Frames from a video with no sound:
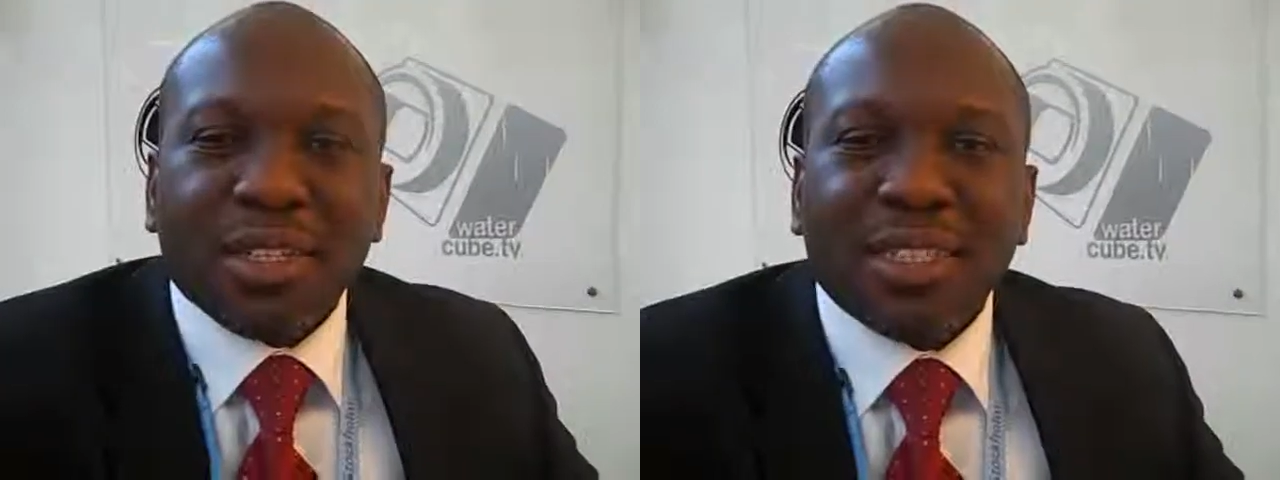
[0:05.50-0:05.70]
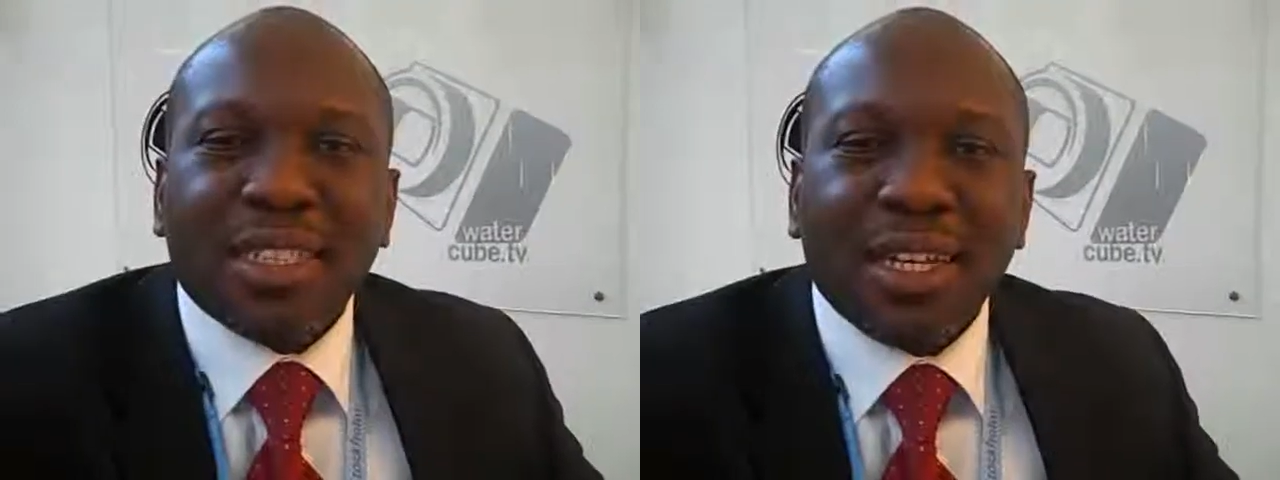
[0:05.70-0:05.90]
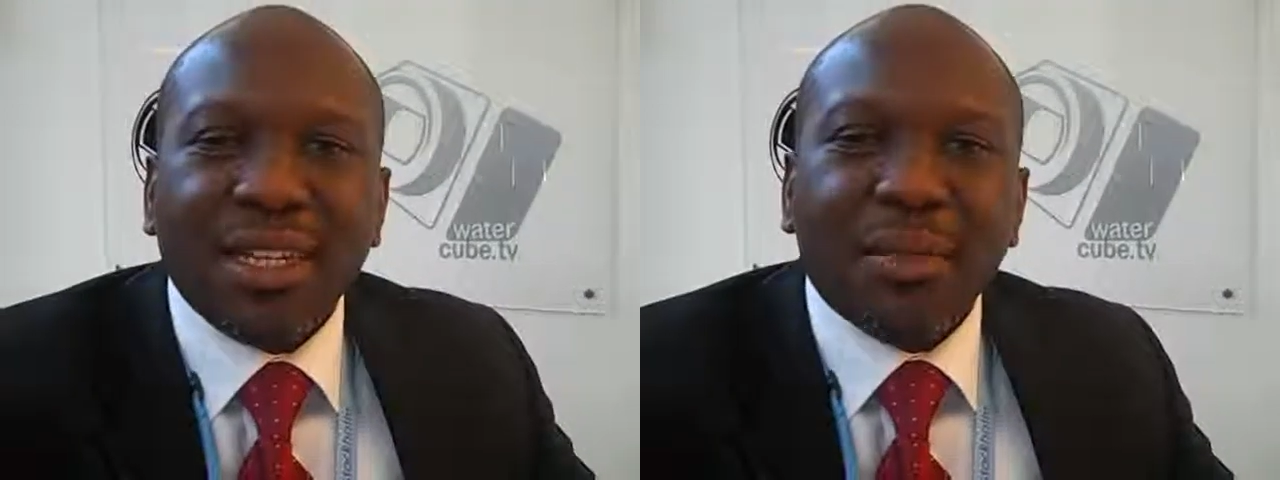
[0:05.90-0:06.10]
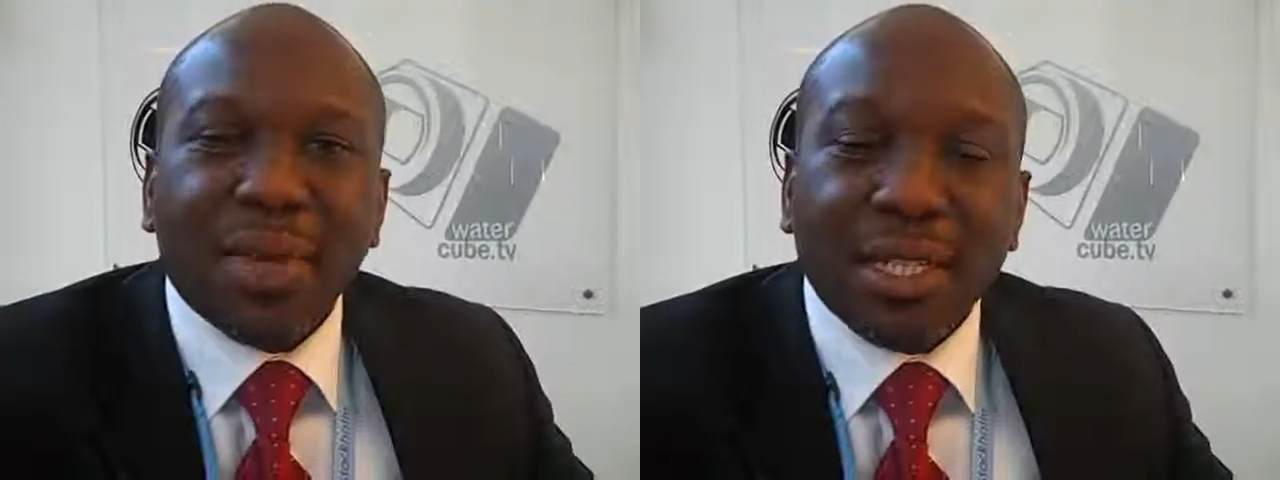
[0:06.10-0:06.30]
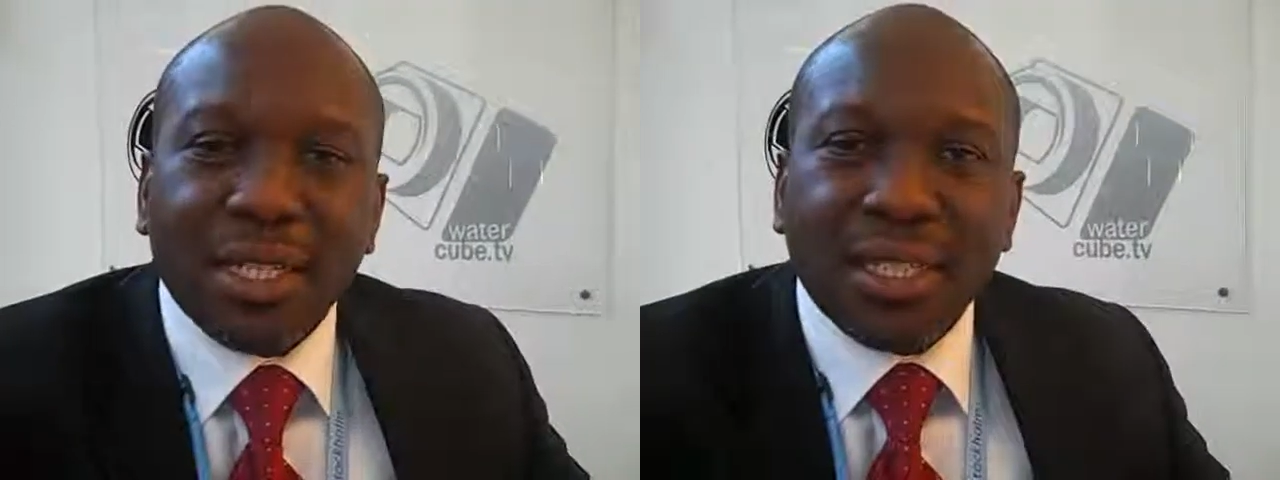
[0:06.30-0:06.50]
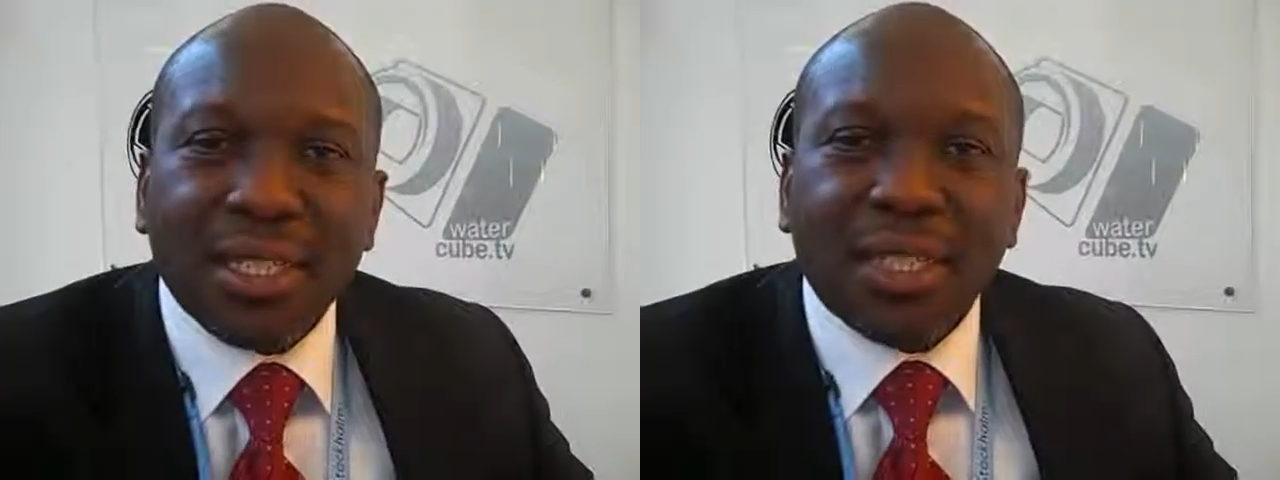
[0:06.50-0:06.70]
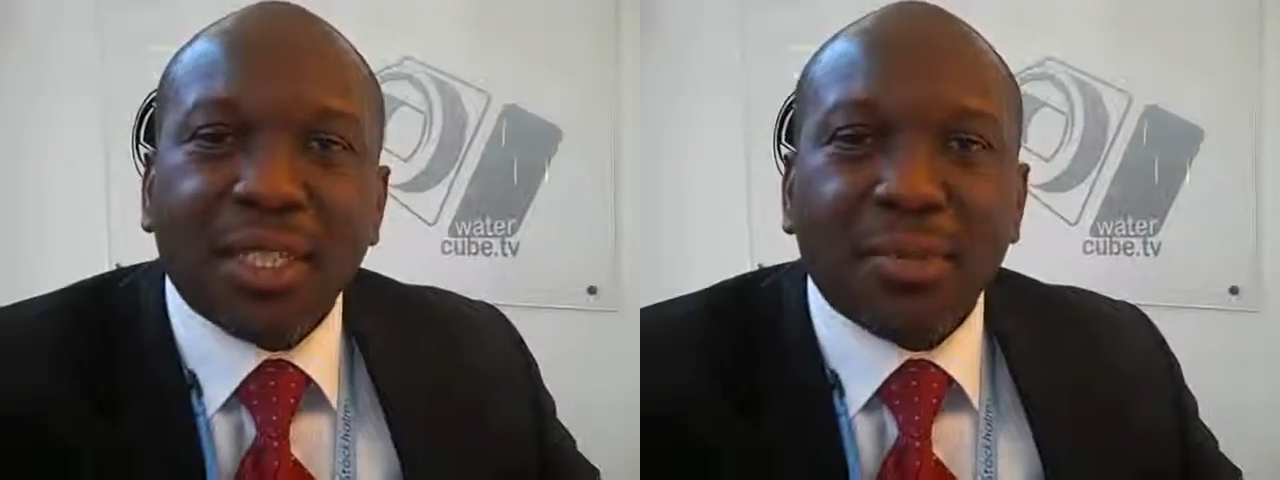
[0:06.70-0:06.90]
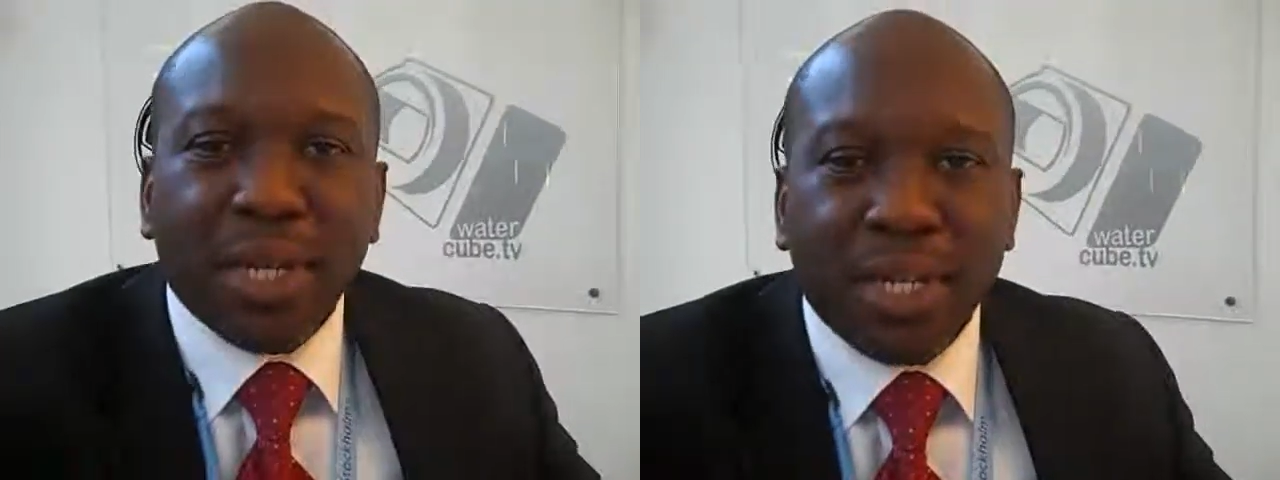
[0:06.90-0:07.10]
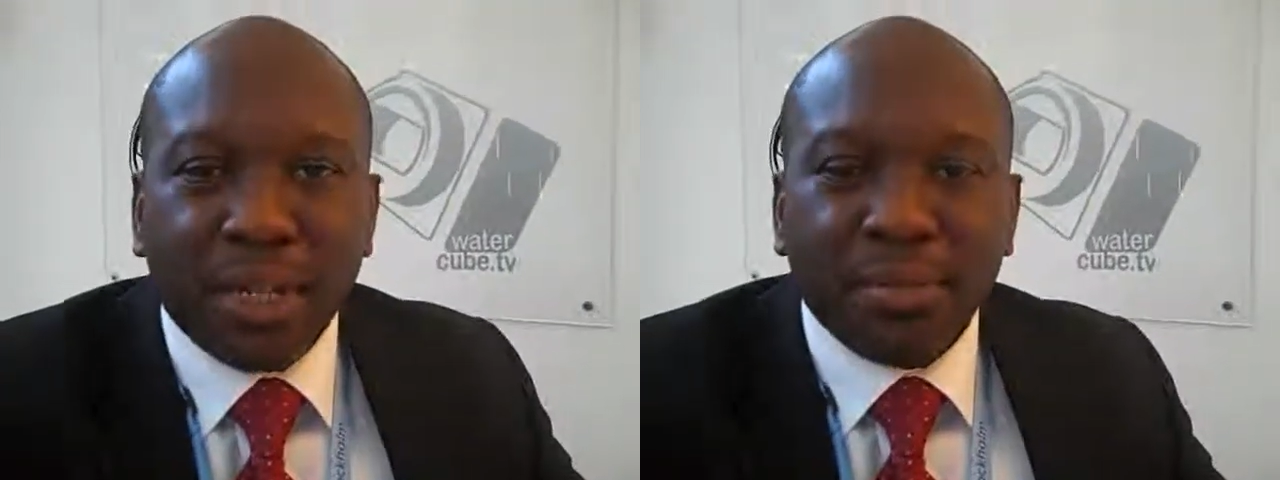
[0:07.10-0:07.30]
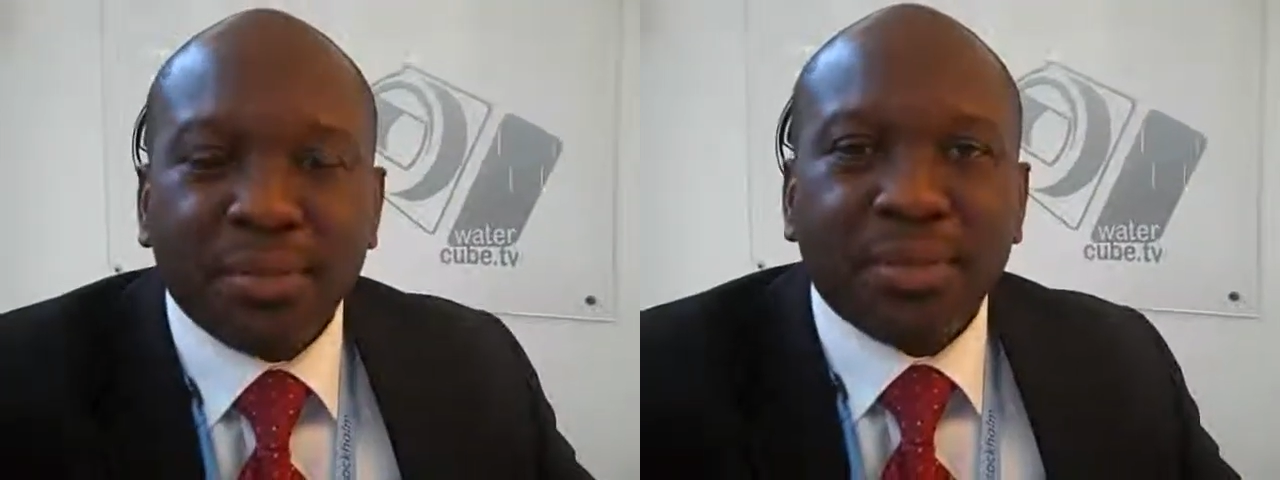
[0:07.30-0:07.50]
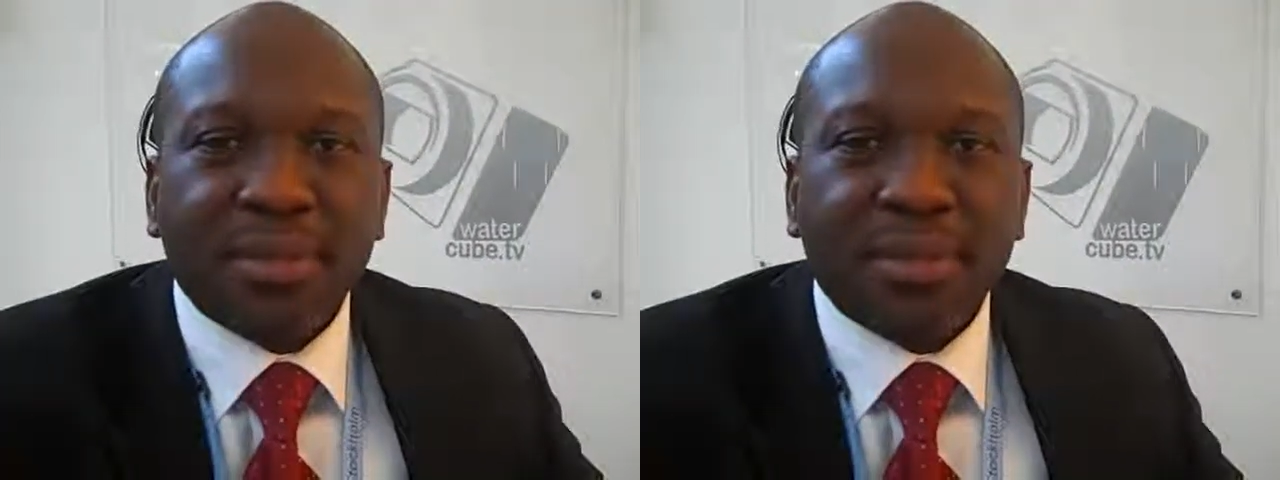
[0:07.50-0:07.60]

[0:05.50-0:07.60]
Stanley Martey is my name,